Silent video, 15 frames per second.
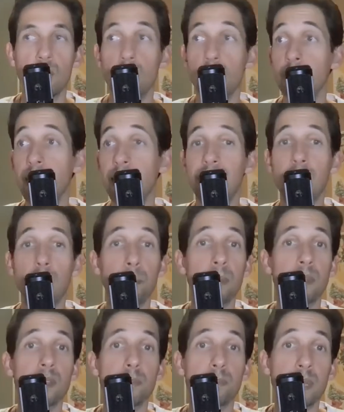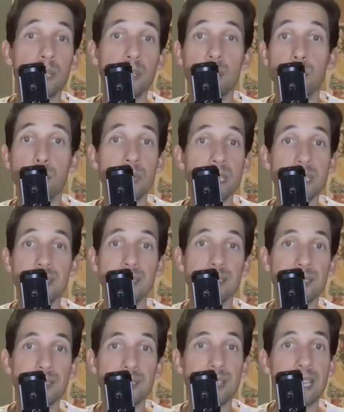You're not helping the
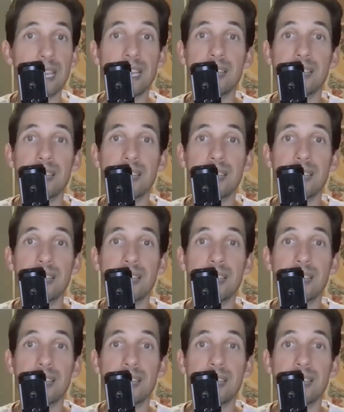business,